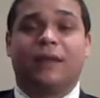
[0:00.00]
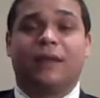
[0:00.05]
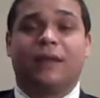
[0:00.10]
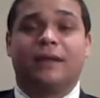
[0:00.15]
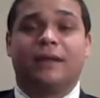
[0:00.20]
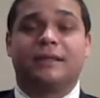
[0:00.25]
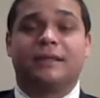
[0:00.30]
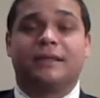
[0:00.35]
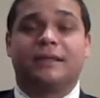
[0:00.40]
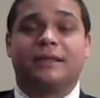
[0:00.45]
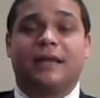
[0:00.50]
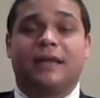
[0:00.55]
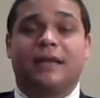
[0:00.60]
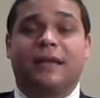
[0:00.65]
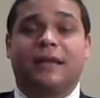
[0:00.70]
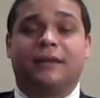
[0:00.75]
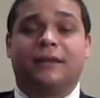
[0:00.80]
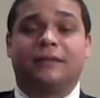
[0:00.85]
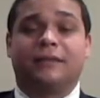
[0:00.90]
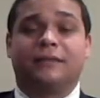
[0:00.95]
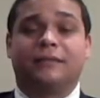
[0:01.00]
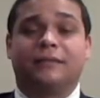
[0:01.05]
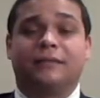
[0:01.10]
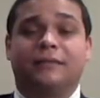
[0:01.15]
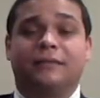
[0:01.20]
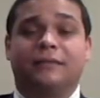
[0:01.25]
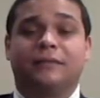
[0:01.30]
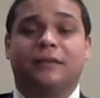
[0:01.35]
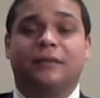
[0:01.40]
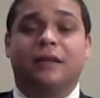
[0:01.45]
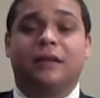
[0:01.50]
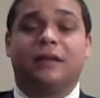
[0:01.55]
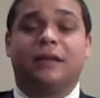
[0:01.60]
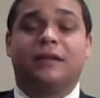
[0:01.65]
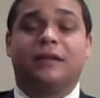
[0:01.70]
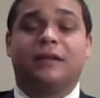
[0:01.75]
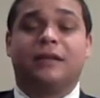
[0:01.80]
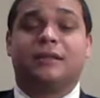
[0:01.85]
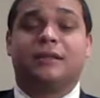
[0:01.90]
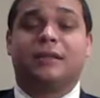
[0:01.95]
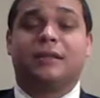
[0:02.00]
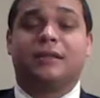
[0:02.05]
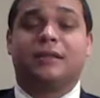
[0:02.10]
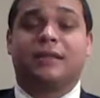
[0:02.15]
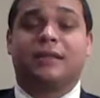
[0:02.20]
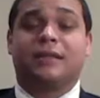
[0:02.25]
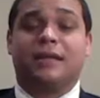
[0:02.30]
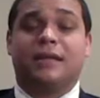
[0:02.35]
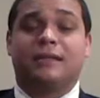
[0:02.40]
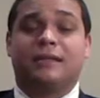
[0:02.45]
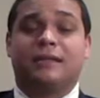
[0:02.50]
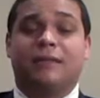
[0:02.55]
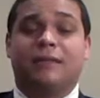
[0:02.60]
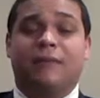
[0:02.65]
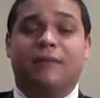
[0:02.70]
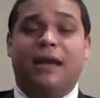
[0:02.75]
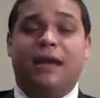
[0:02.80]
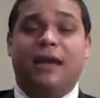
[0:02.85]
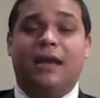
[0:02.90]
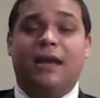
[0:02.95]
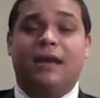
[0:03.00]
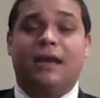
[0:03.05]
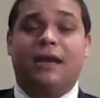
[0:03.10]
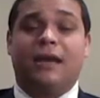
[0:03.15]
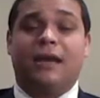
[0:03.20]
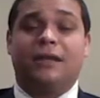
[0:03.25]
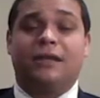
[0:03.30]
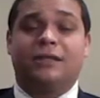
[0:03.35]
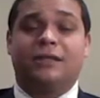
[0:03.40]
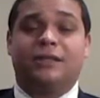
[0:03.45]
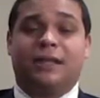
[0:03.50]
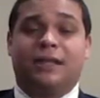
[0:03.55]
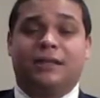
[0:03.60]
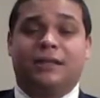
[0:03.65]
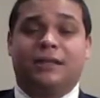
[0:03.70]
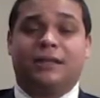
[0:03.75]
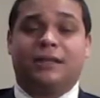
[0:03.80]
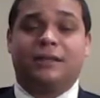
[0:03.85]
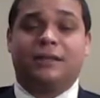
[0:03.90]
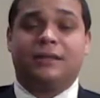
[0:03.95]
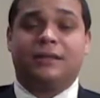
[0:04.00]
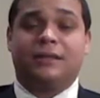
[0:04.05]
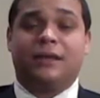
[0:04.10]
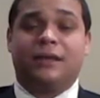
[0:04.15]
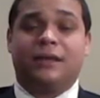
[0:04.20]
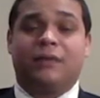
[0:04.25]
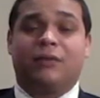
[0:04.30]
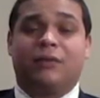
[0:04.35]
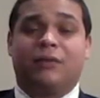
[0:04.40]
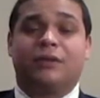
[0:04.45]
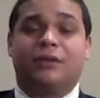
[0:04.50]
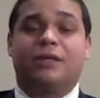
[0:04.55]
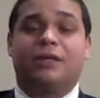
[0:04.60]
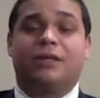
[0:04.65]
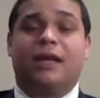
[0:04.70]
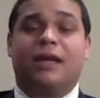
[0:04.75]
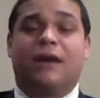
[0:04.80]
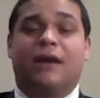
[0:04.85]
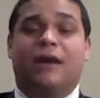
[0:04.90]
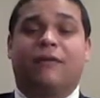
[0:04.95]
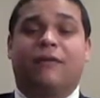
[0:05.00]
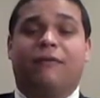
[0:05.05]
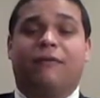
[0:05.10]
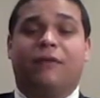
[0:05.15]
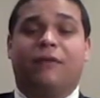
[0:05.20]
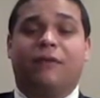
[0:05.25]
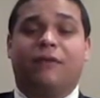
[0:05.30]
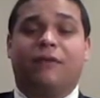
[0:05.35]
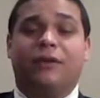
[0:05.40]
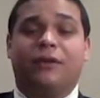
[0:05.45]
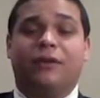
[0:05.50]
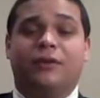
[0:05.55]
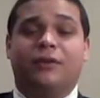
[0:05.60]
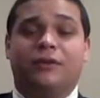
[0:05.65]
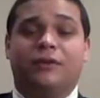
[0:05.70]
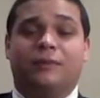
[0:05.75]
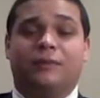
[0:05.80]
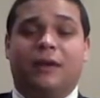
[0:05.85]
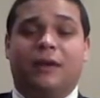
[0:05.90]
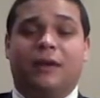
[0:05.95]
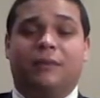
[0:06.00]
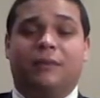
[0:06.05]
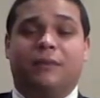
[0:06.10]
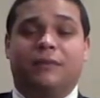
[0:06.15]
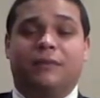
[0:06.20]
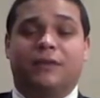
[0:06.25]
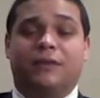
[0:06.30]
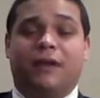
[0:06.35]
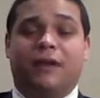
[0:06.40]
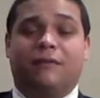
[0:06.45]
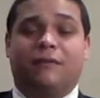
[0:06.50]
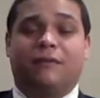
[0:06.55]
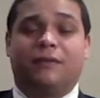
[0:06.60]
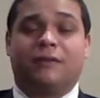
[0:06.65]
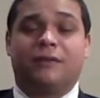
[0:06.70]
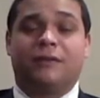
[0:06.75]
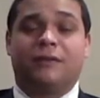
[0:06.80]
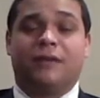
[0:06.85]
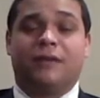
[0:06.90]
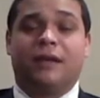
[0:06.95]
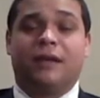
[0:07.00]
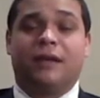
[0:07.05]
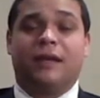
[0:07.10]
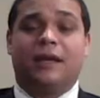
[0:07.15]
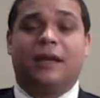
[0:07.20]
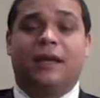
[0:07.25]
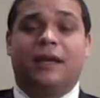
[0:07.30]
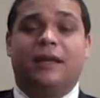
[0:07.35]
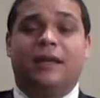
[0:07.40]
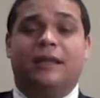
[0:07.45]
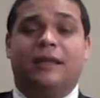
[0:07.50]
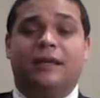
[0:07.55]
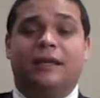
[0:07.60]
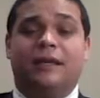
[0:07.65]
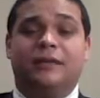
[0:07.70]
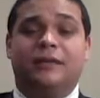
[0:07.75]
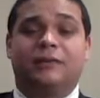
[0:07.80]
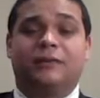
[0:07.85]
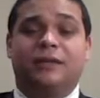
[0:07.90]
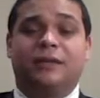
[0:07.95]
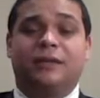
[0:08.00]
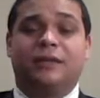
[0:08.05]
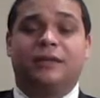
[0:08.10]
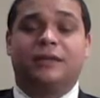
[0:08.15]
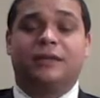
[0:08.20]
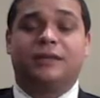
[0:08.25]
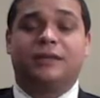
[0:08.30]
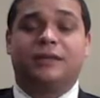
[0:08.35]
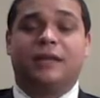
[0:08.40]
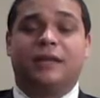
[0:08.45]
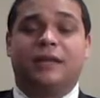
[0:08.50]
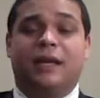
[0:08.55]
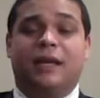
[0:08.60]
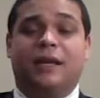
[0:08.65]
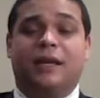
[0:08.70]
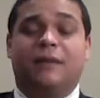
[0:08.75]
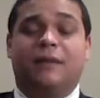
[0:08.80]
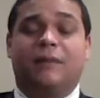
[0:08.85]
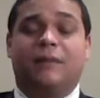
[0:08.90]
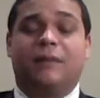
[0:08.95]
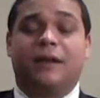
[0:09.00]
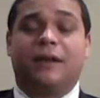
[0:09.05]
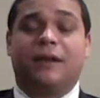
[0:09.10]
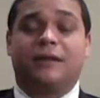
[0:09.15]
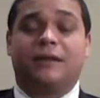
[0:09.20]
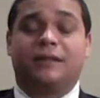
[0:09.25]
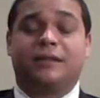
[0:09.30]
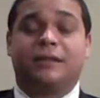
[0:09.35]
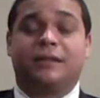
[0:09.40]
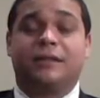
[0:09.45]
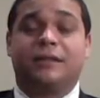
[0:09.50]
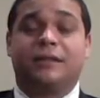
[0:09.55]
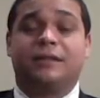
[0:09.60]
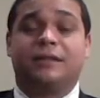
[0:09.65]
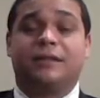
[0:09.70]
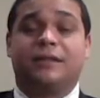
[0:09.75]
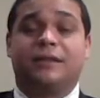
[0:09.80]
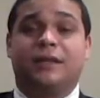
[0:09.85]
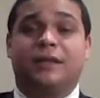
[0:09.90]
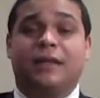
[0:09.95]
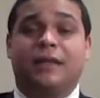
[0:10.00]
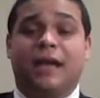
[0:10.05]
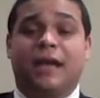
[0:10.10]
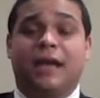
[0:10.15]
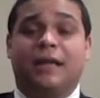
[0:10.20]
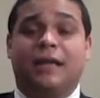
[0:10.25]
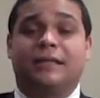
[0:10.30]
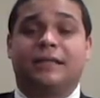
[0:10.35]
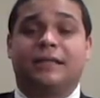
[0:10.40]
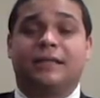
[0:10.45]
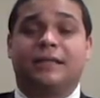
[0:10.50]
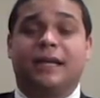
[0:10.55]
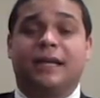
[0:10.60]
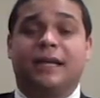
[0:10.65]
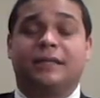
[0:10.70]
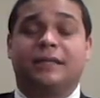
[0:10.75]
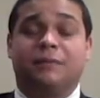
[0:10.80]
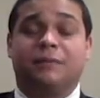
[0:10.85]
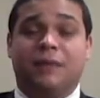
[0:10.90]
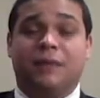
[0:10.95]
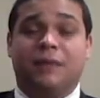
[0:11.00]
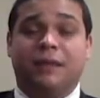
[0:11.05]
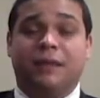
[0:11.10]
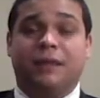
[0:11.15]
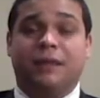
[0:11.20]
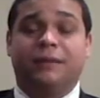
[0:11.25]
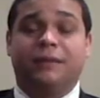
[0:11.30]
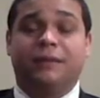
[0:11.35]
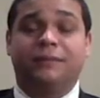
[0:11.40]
Second, to discuss the main agendas emerging out of foreign newspapers' coverage in these regions in comparison to the United States media.